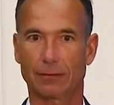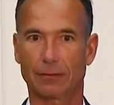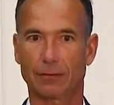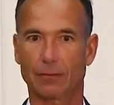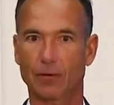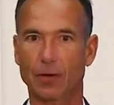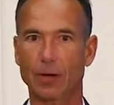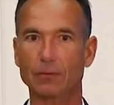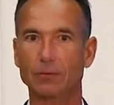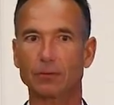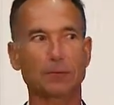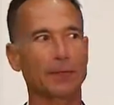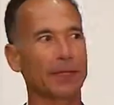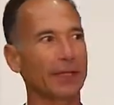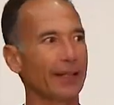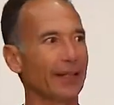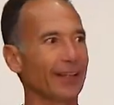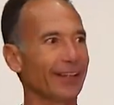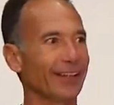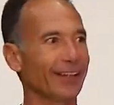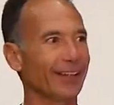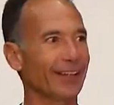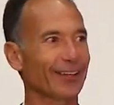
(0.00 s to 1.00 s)

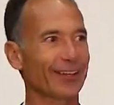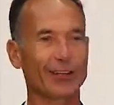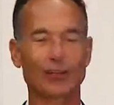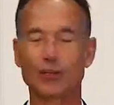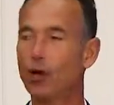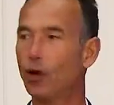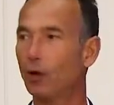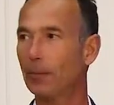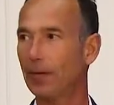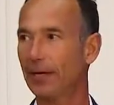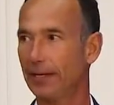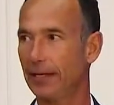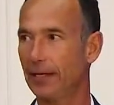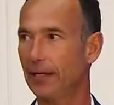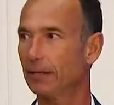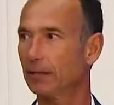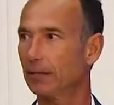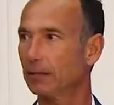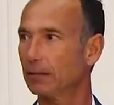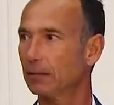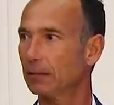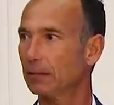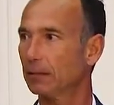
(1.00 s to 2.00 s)
Probably nobody.
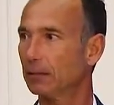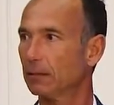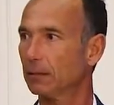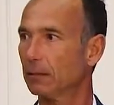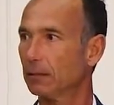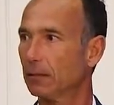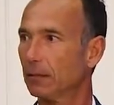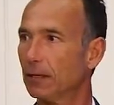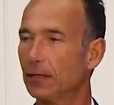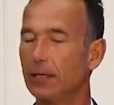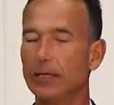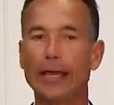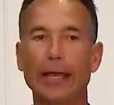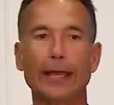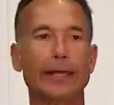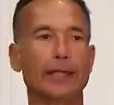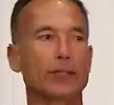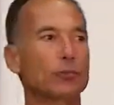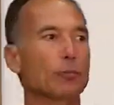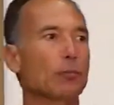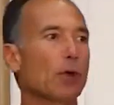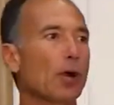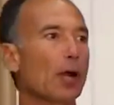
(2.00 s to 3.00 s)
Yet
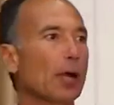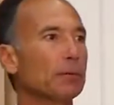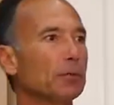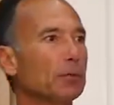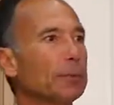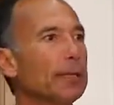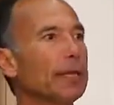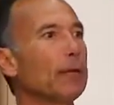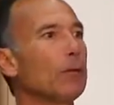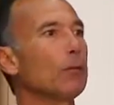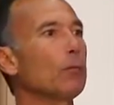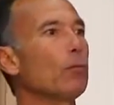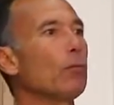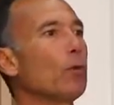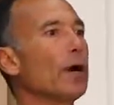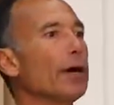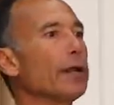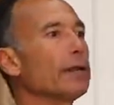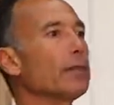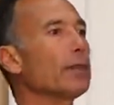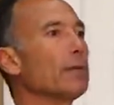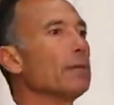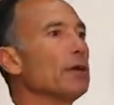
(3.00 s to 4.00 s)
it's probably
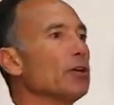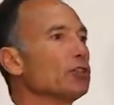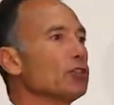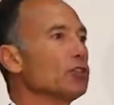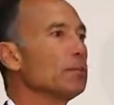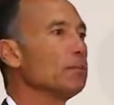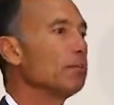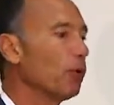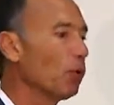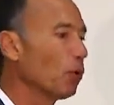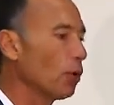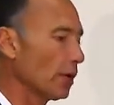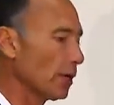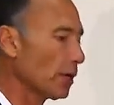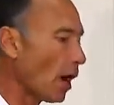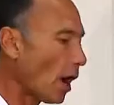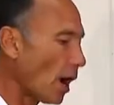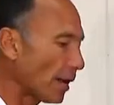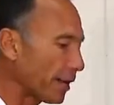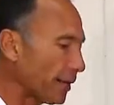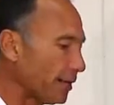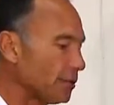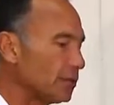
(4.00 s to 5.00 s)
one of the most important
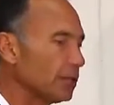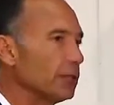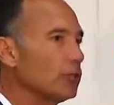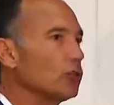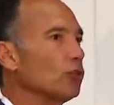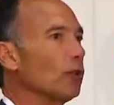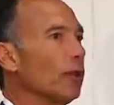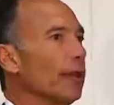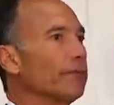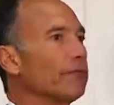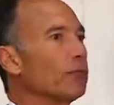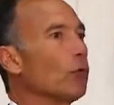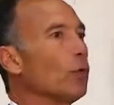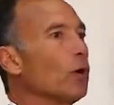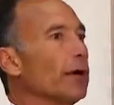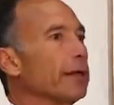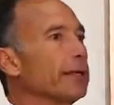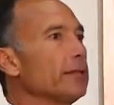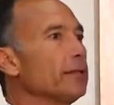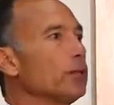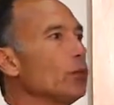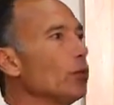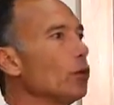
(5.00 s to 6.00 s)
audits that you'll ever
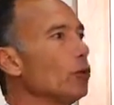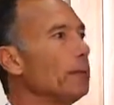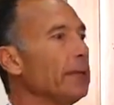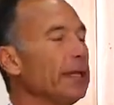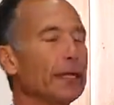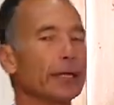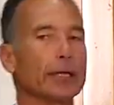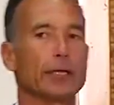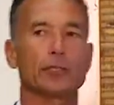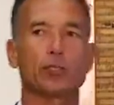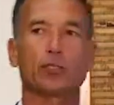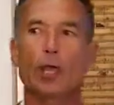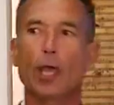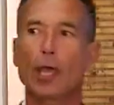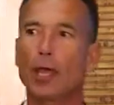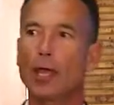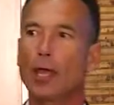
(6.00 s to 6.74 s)
want to do because